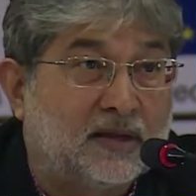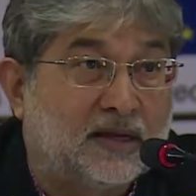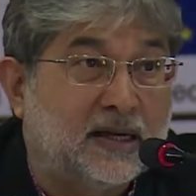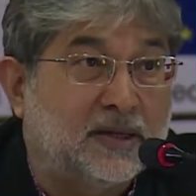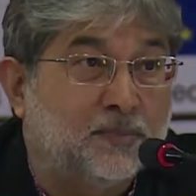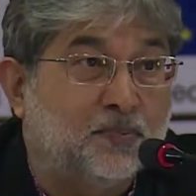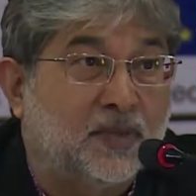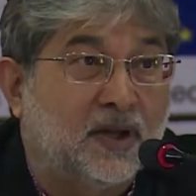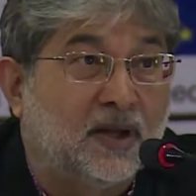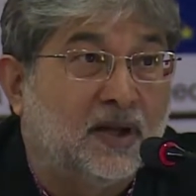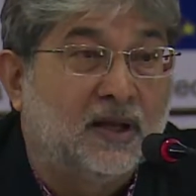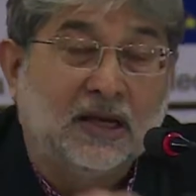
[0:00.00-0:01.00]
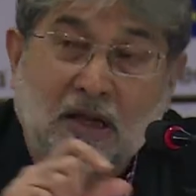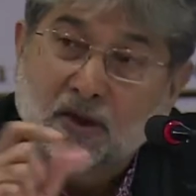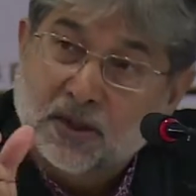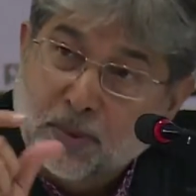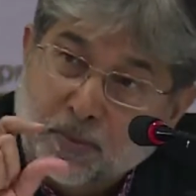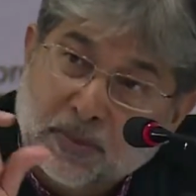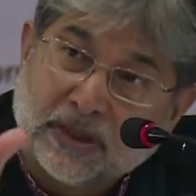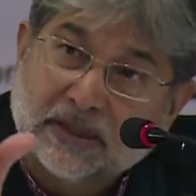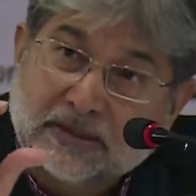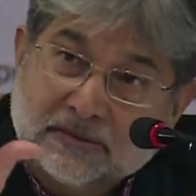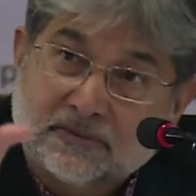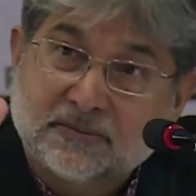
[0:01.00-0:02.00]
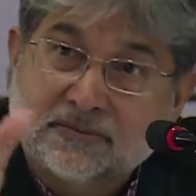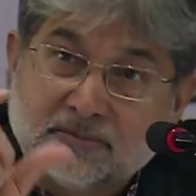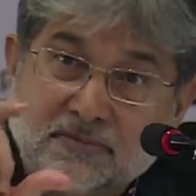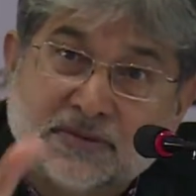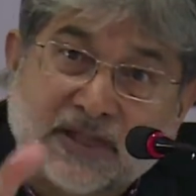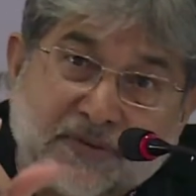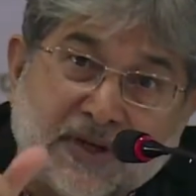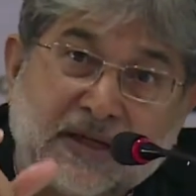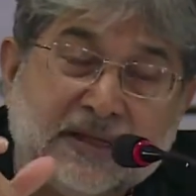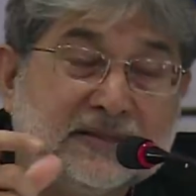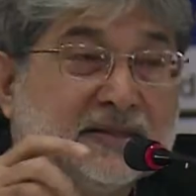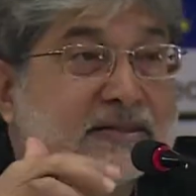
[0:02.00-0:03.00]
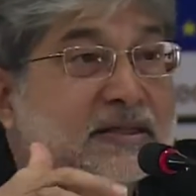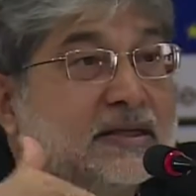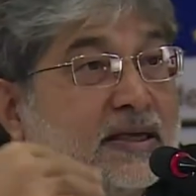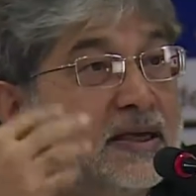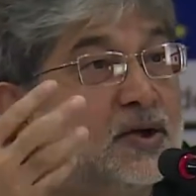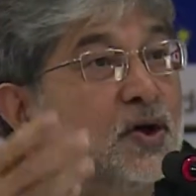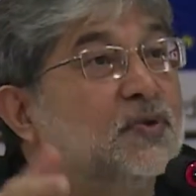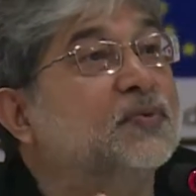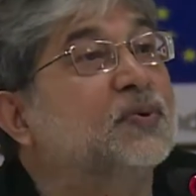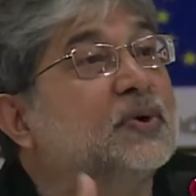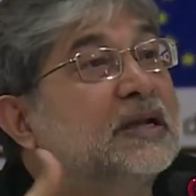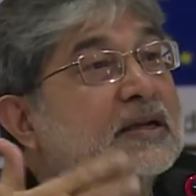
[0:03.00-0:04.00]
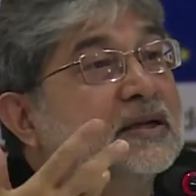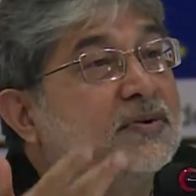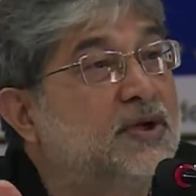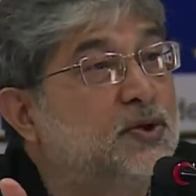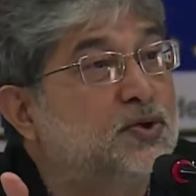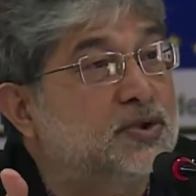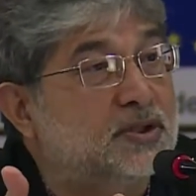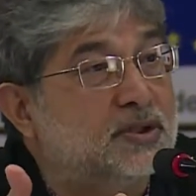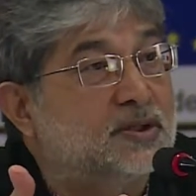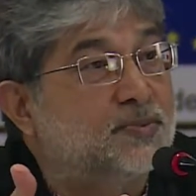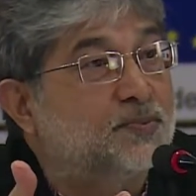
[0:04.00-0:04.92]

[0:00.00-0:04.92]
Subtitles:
right? Now remember, 70s is the decade of Green Revolution.